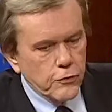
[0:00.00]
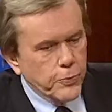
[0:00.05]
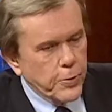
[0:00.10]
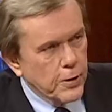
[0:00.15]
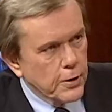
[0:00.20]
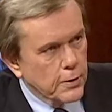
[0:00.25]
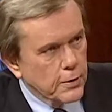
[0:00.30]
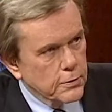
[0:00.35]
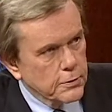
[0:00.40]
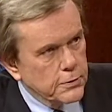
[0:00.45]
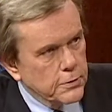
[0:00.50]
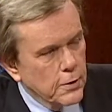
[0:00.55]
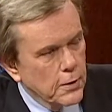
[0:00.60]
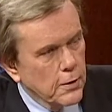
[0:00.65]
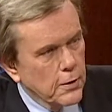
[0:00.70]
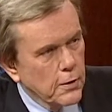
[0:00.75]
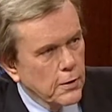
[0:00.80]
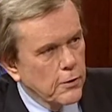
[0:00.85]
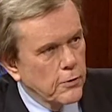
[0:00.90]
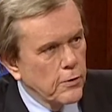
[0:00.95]
are pills. Mm
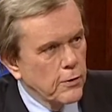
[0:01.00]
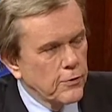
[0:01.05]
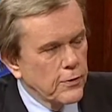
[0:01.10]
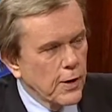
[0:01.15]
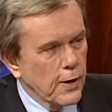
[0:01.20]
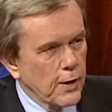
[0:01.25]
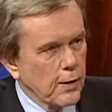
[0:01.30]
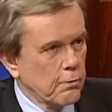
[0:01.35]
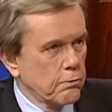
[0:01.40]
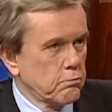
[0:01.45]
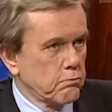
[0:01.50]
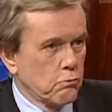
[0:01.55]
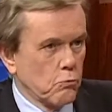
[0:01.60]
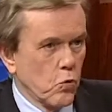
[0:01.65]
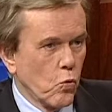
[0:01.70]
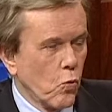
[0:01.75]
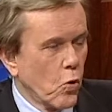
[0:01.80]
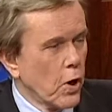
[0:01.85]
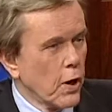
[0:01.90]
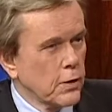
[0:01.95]
-hmm. You take
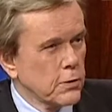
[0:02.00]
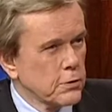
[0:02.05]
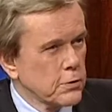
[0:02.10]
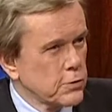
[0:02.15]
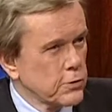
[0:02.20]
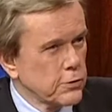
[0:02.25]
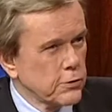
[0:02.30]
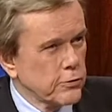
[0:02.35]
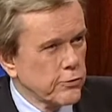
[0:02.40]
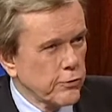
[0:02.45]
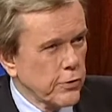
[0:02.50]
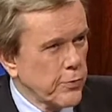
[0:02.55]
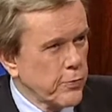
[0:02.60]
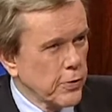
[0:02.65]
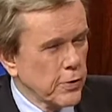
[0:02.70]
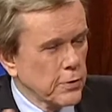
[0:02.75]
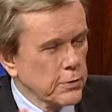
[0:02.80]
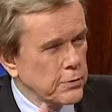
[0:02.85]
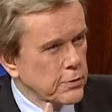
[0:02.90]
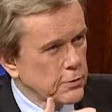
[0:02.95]
one, two, three
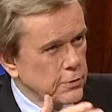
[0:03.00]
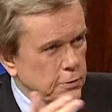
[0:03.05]
pills.